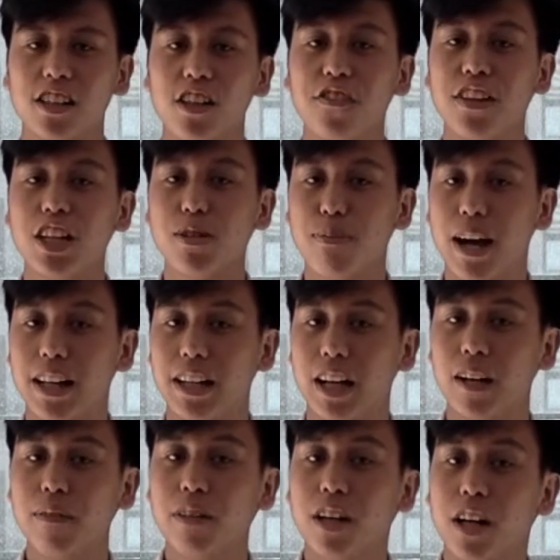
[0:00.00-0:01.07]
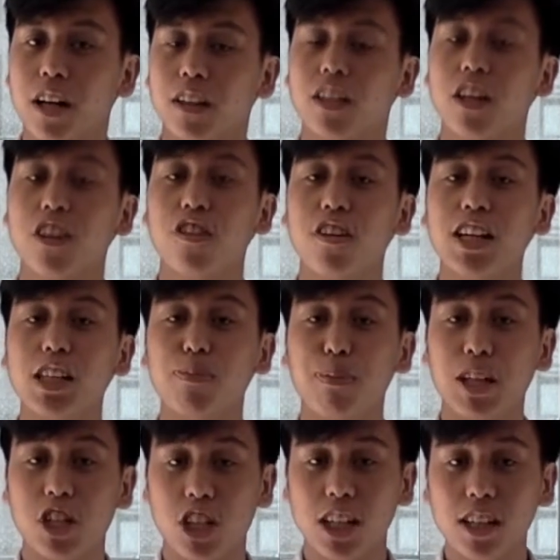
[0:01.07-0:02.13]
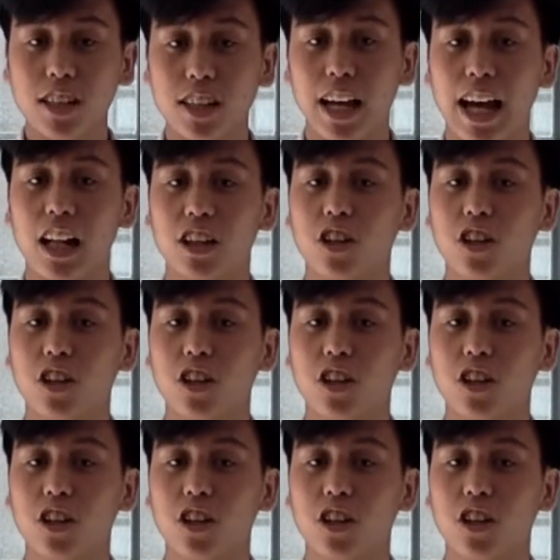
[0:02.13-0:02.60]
of Leishmania, the 3 species, L.